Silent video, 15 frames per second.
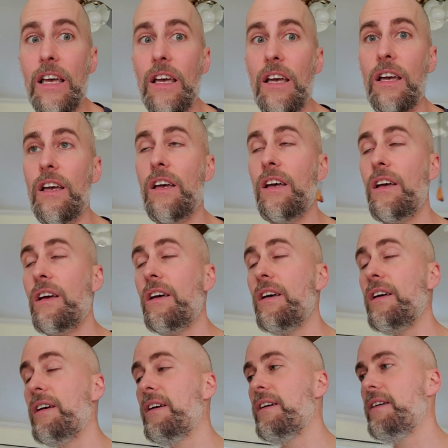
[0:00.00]

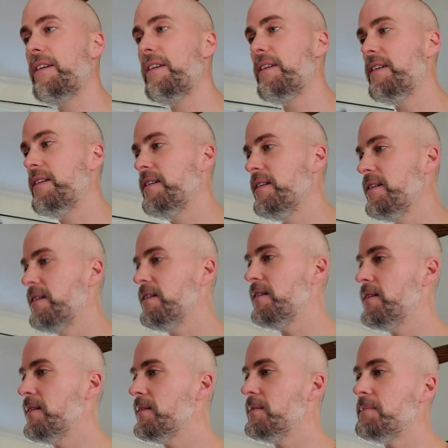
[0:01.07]

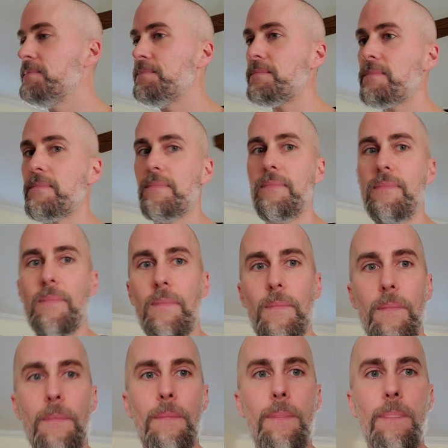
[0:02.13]

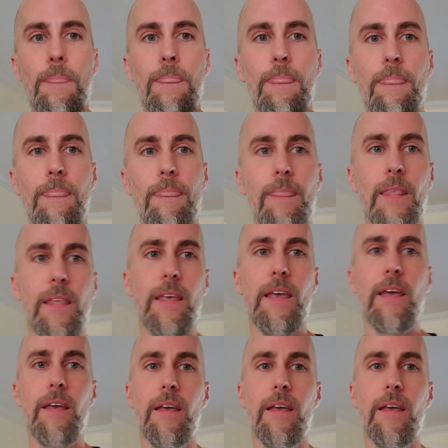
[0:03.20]
Nobody speaks.